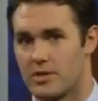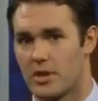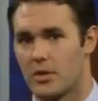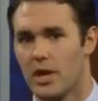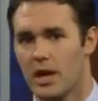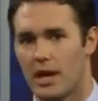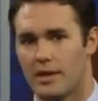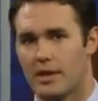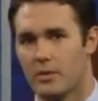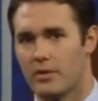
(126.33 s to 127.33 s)
So
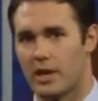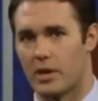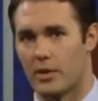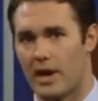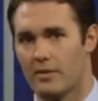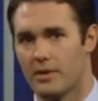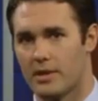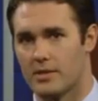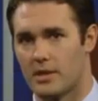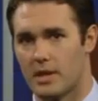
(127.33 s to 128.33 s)
I think we've got a
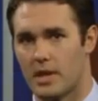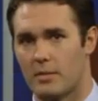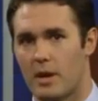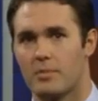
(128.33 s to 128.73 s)
graphic that's going to come up.